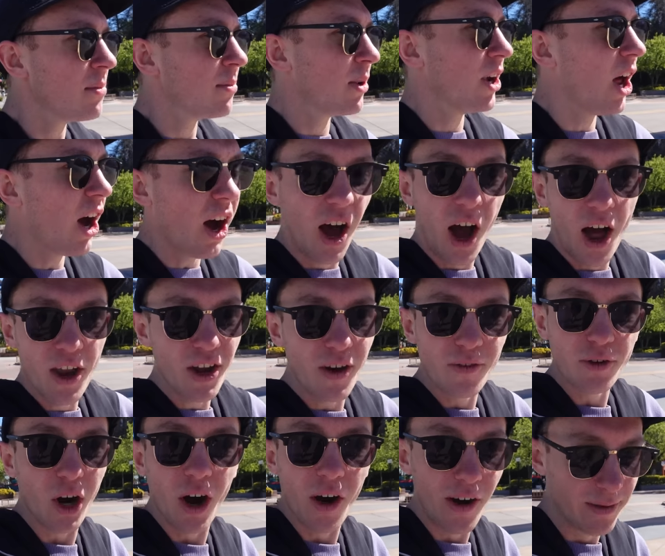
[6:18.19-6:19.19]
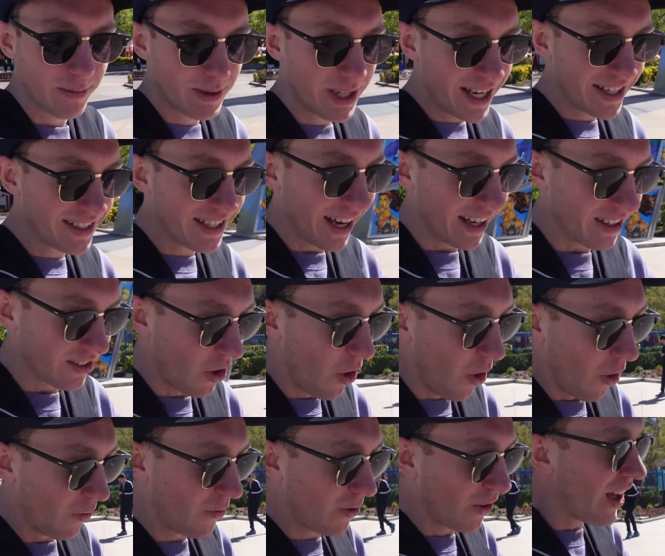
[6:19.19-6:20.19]
But no, another RMC ticked
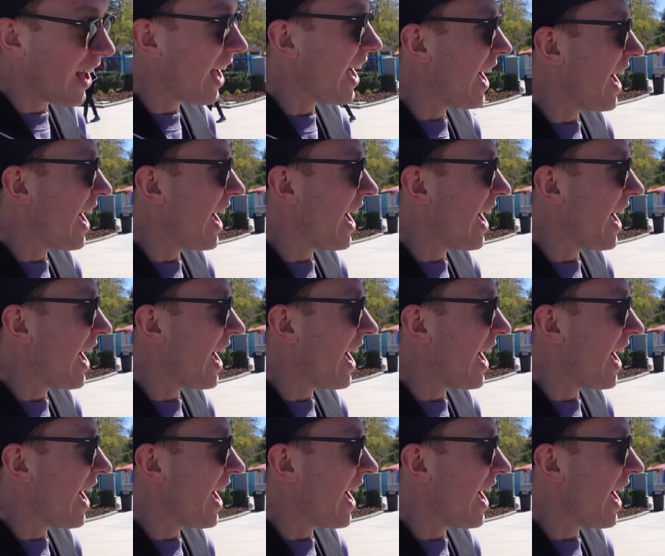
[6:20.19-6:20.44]
off.